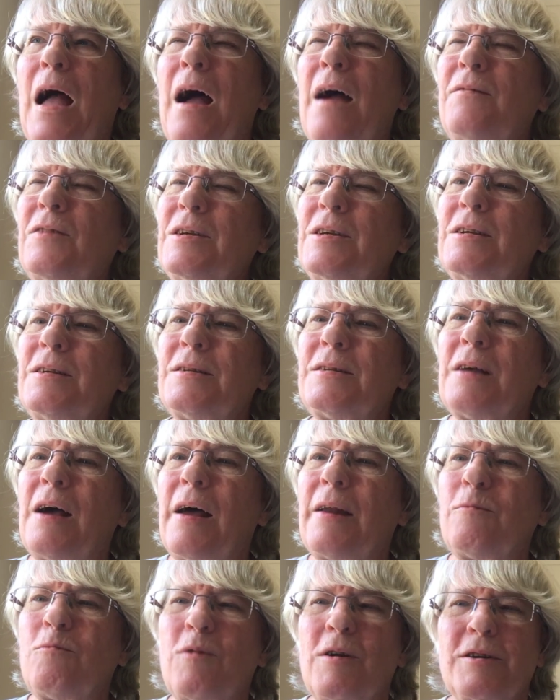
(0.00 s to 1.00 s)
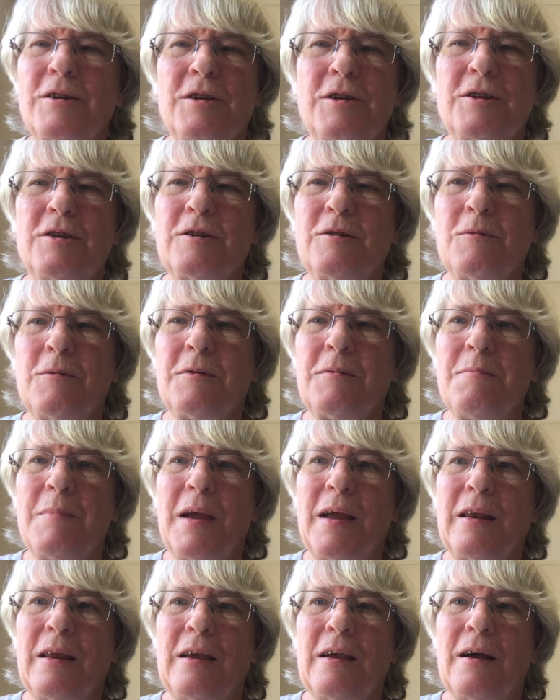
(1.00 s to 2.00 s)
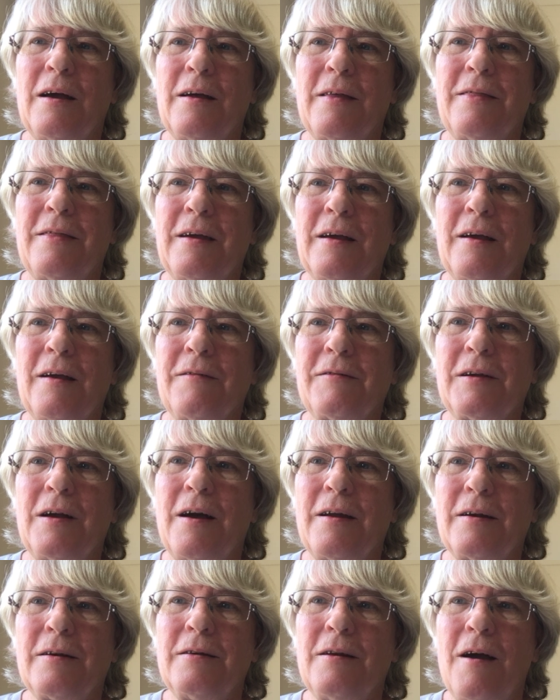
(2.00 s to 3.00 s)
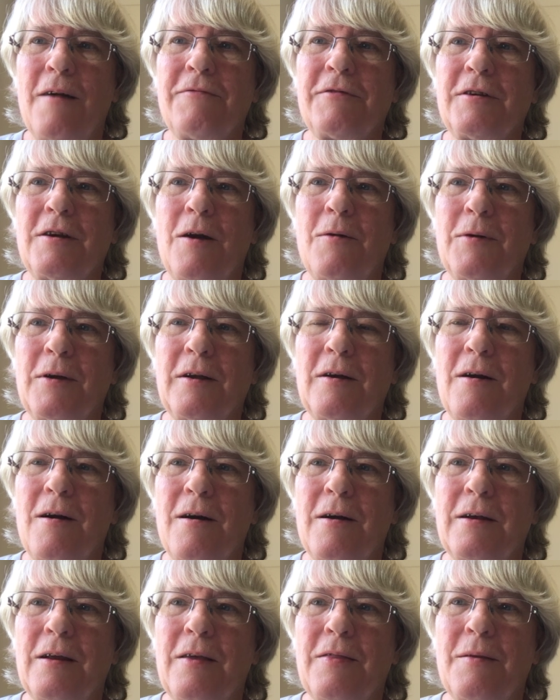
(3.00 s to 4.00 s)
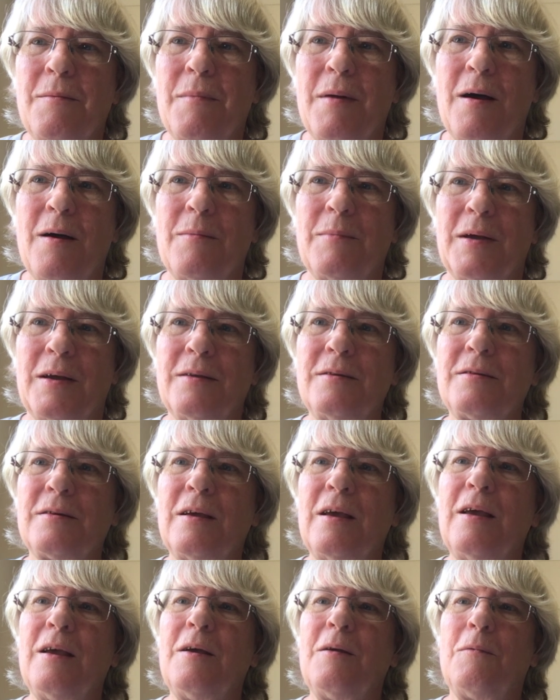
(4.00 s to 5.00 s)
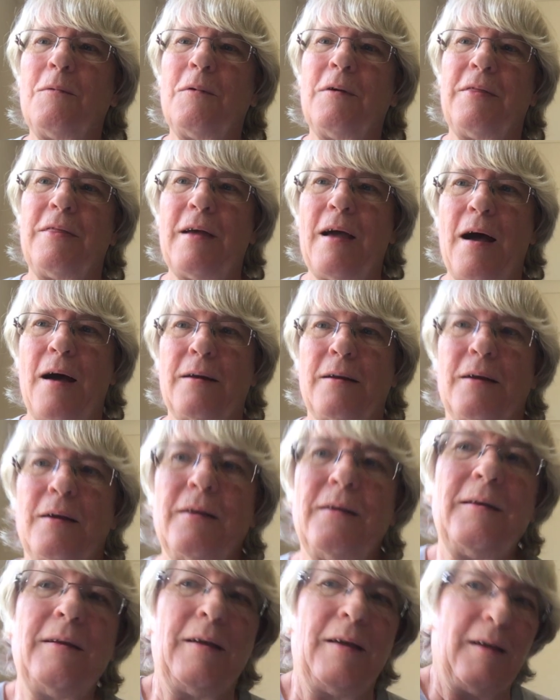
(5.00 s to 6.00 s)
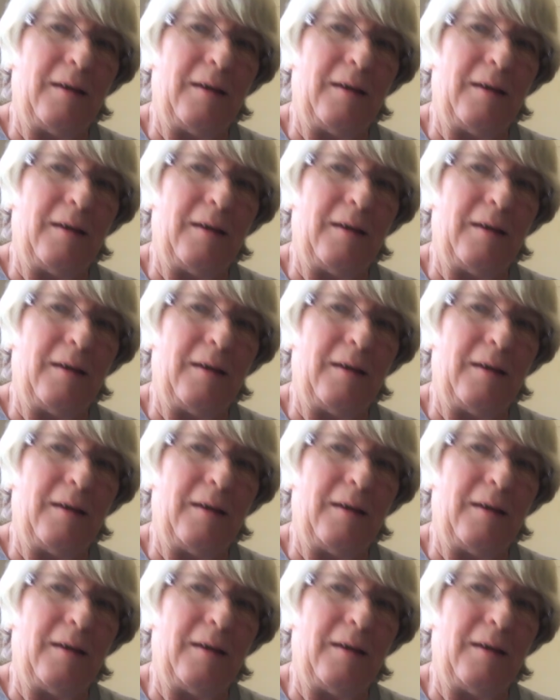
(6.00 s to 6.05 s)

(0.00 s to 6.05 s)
haven't decided what to do with Mini. I think I've got enough going on at the moment without it,